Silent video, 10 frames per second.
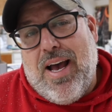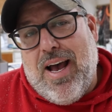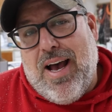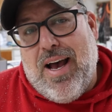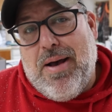
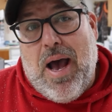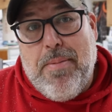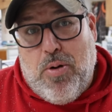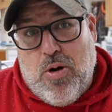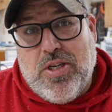Uh, I
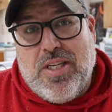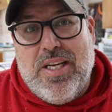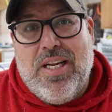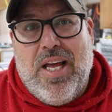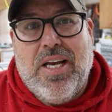
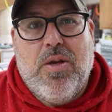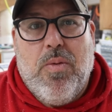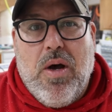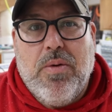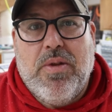personally like the
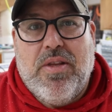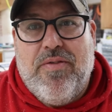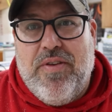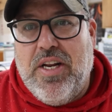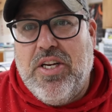one with the
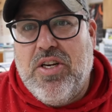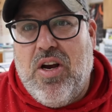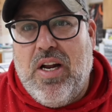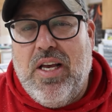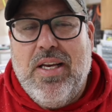finish
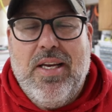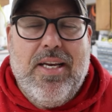on it.